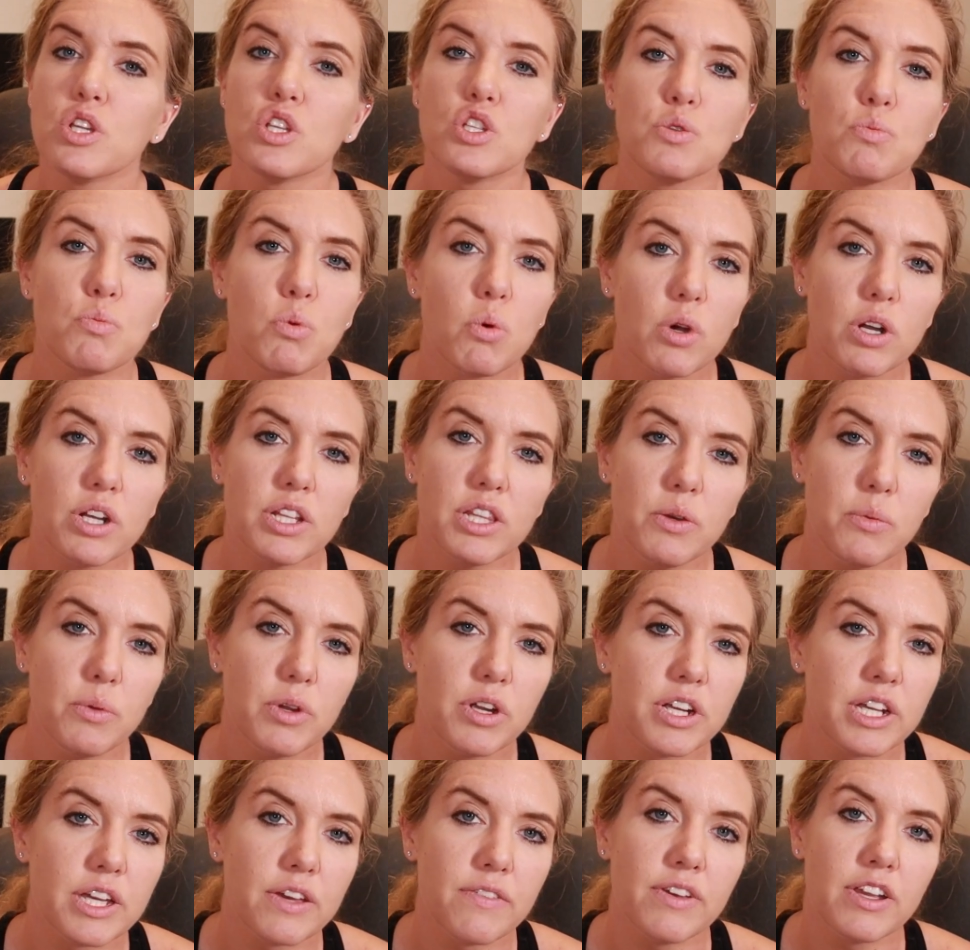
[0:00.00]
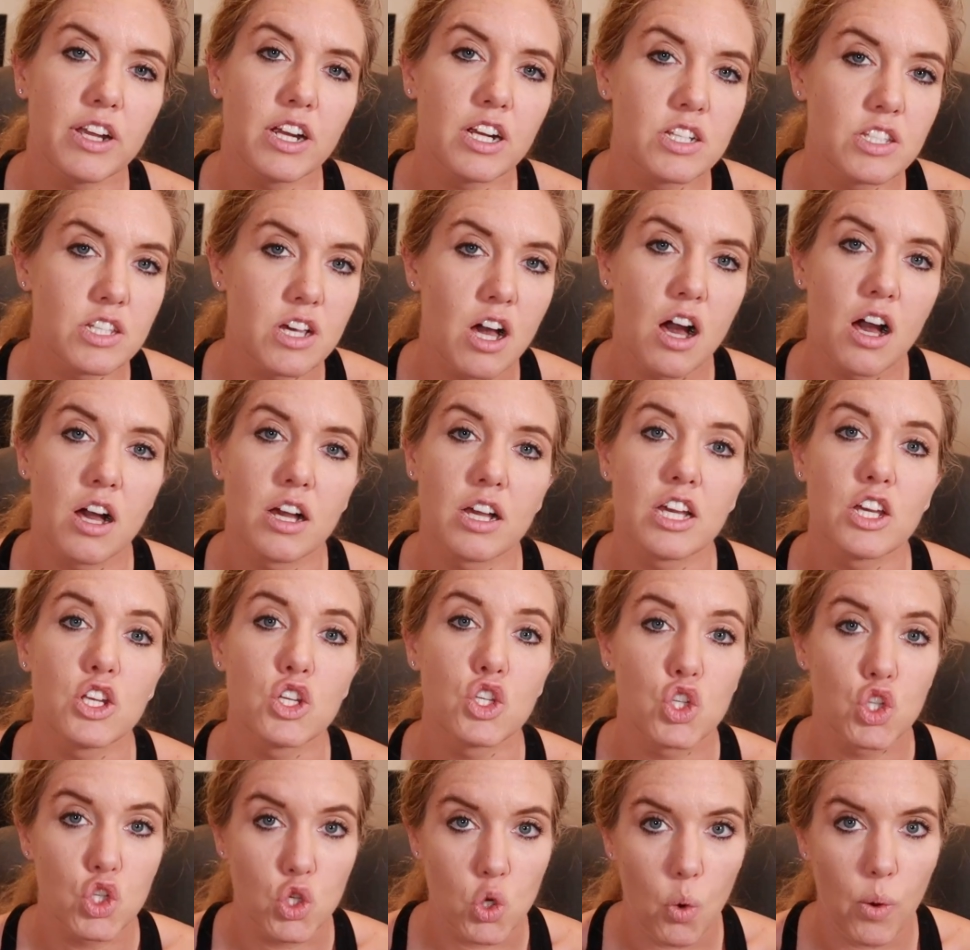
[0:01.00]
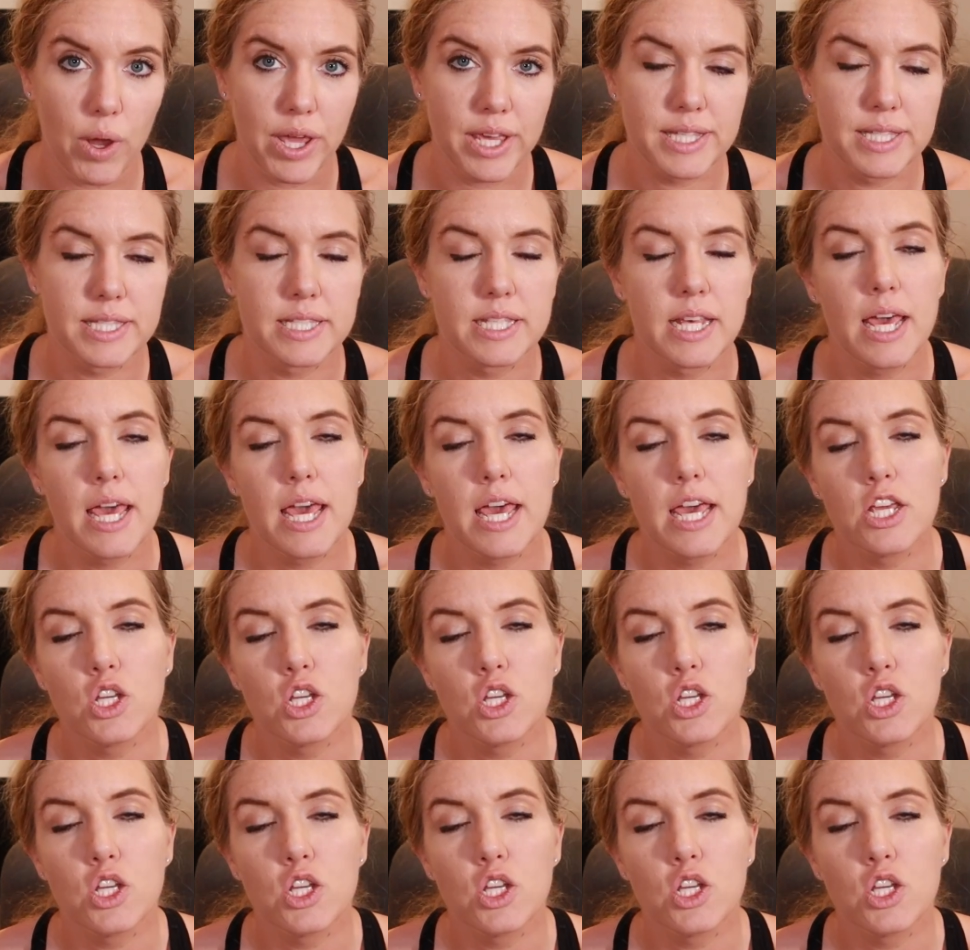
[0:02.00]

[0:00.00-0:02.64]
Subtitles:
it is important that we are giving our dog choice.